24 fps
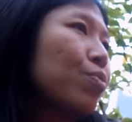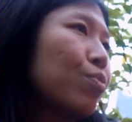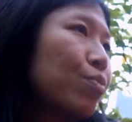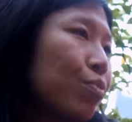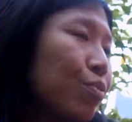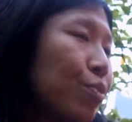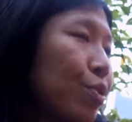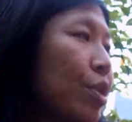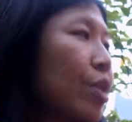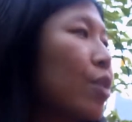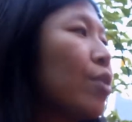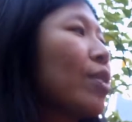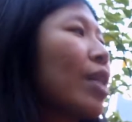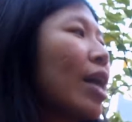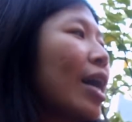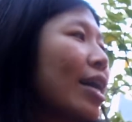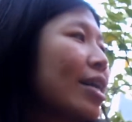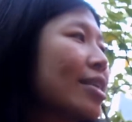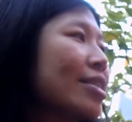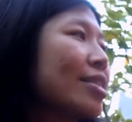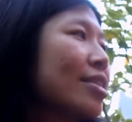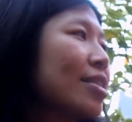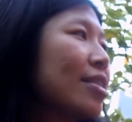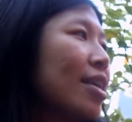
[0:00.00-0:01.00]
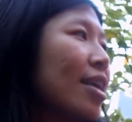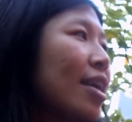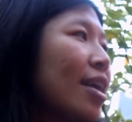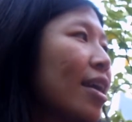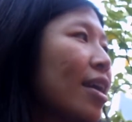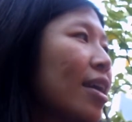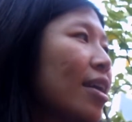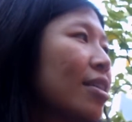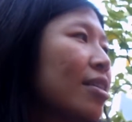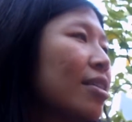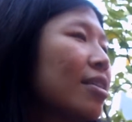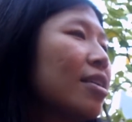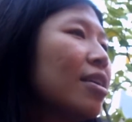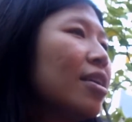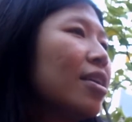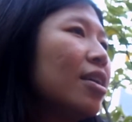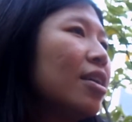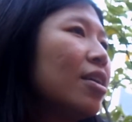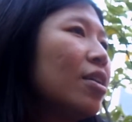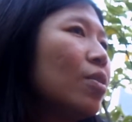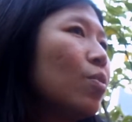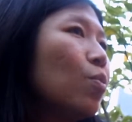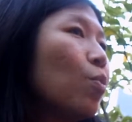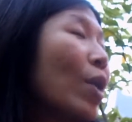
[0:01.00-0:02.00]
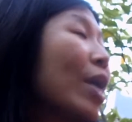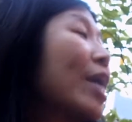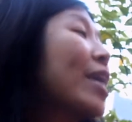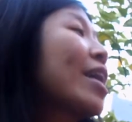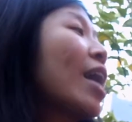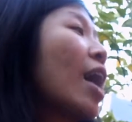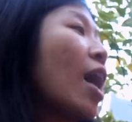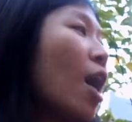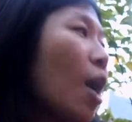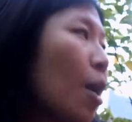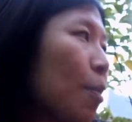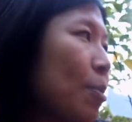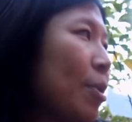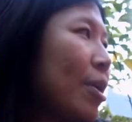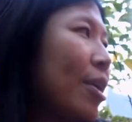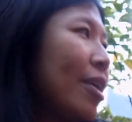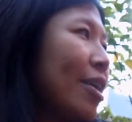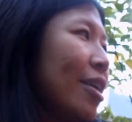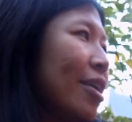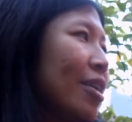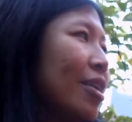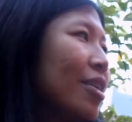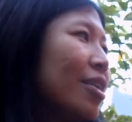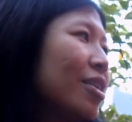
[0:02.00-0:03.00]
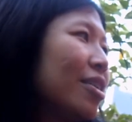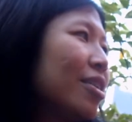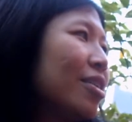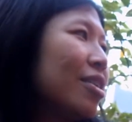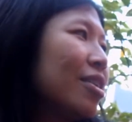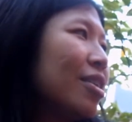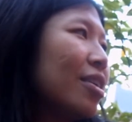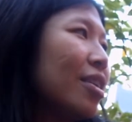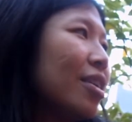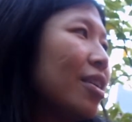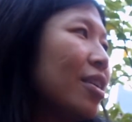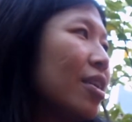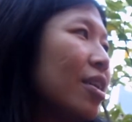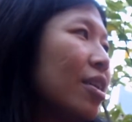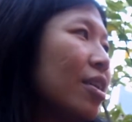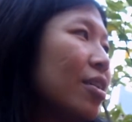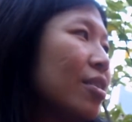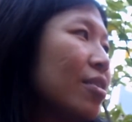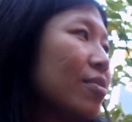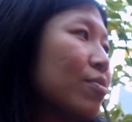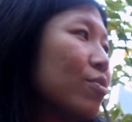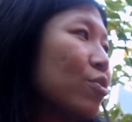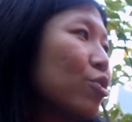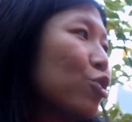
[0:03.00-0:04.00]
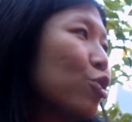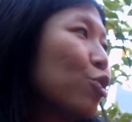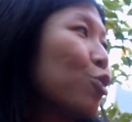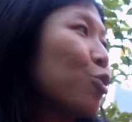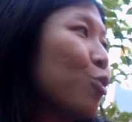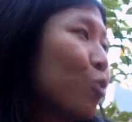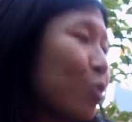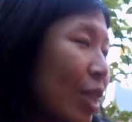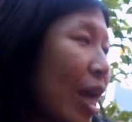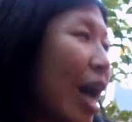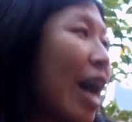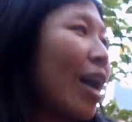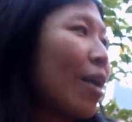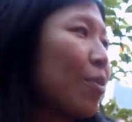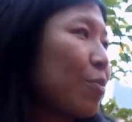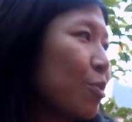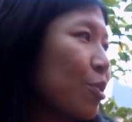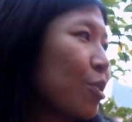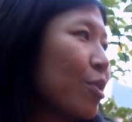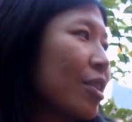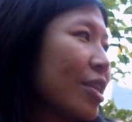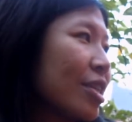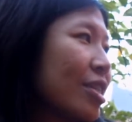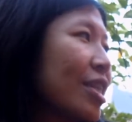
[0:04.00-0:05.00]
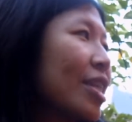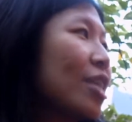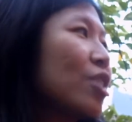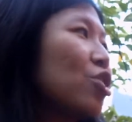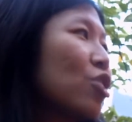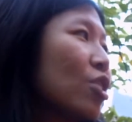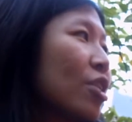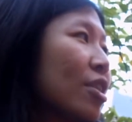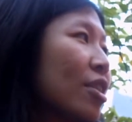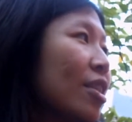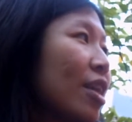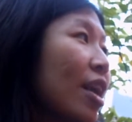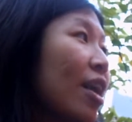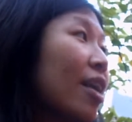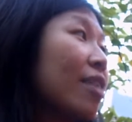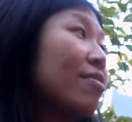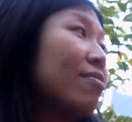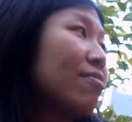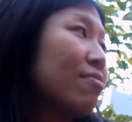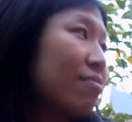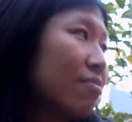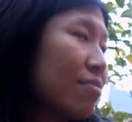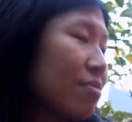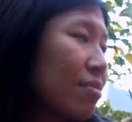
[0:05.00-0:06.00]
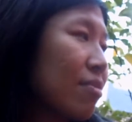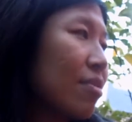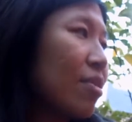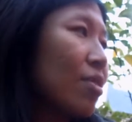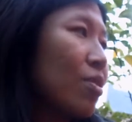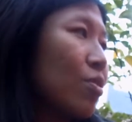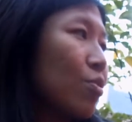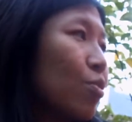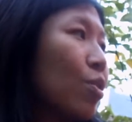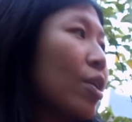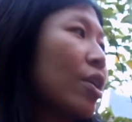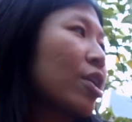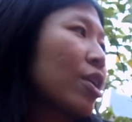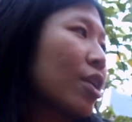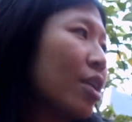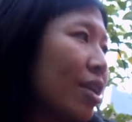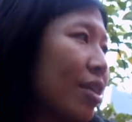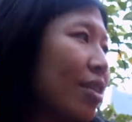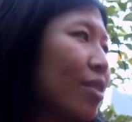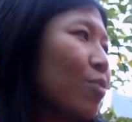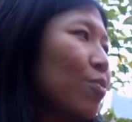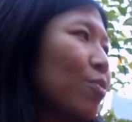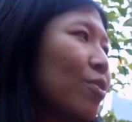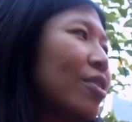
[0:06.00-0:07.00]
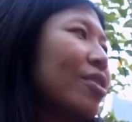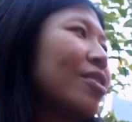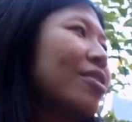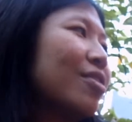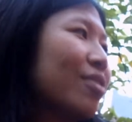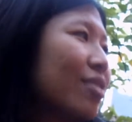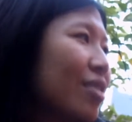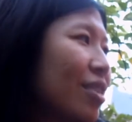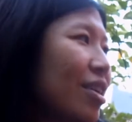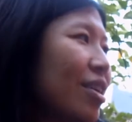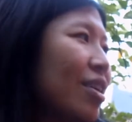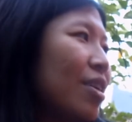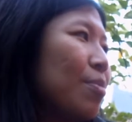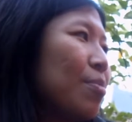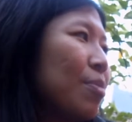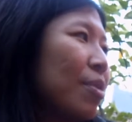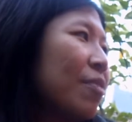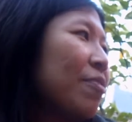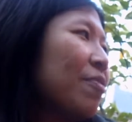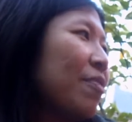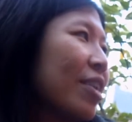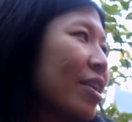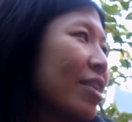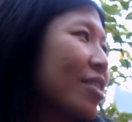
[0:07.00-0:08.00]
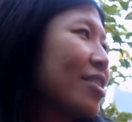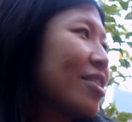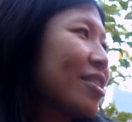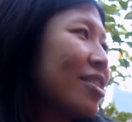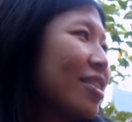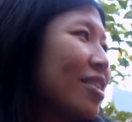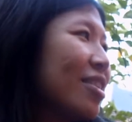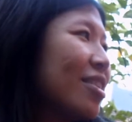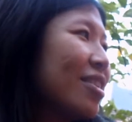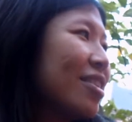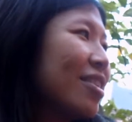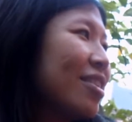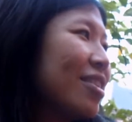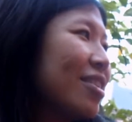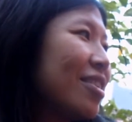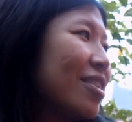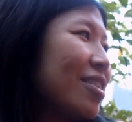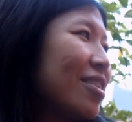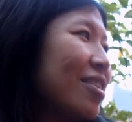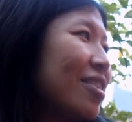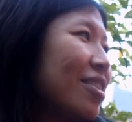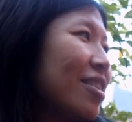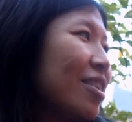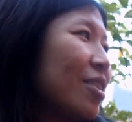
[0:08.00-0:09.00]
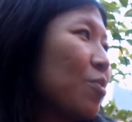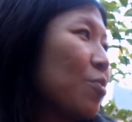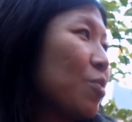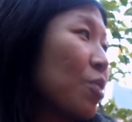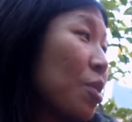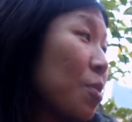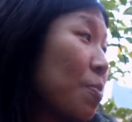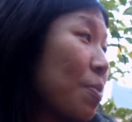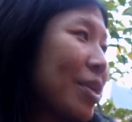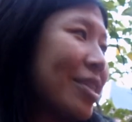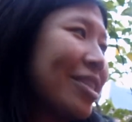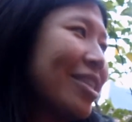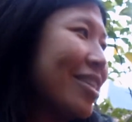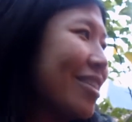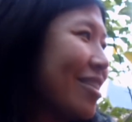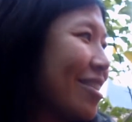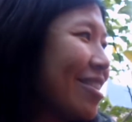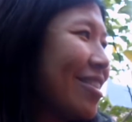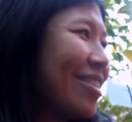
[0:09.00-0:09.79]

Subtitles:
realize and wake up to that realization that we're good, we're perfect, we're abundant.